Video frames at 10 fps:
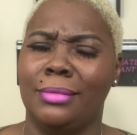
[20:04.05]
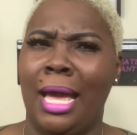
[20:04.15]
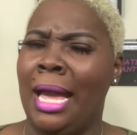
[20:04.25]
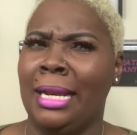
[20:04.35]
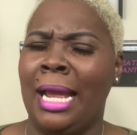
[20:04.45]

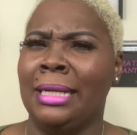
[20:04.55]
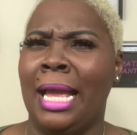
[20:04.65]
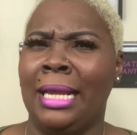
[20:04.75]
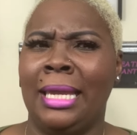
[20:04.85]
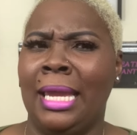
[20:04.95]
I,
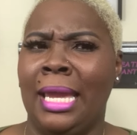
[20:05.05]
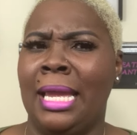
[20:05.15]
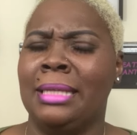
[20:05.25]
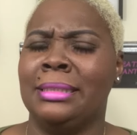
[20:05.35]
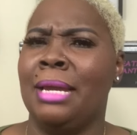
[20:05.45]
I, I can't.
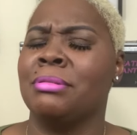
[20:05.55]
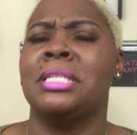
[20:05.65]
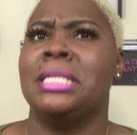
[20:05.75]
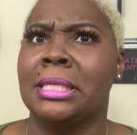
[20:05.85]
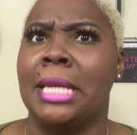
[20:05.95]
It, there was a
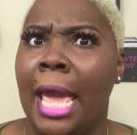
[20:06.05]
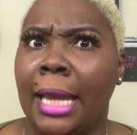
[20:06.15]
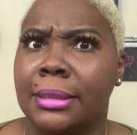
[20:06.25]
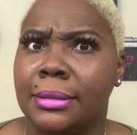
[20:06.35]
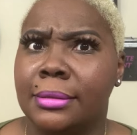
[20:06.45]
disconnect
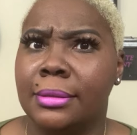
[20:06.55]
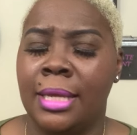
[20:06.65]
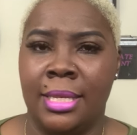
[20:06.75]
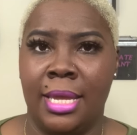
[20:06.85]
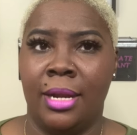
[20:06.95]

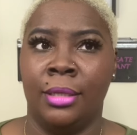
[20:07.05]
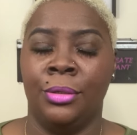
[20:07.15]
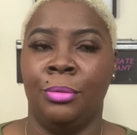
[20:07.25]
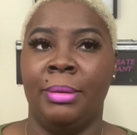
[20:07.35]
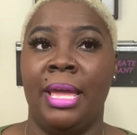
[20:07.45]
in there a
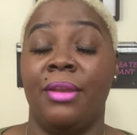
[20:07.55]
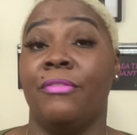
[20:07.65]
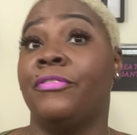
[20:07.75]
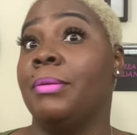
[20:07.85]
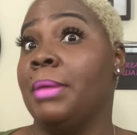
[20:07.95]
little bit
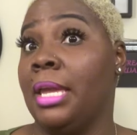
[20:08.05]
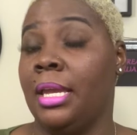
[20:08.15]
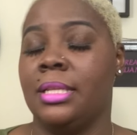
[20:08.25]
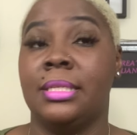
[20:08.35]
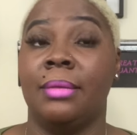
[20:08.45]
for
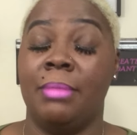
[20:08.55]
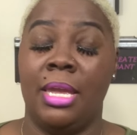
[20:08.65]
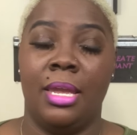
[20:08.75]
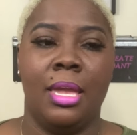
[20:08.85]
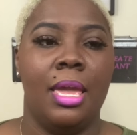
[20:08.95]
me, to
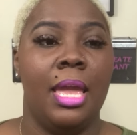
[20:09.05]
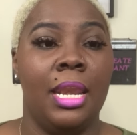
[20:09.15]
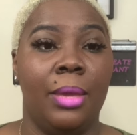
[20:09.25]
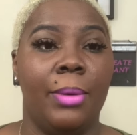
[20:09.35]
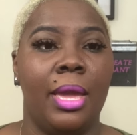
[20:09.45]
me,
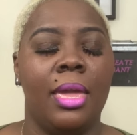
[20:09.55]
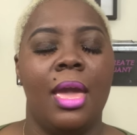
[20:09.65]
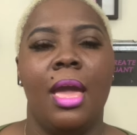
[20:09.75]
anyway.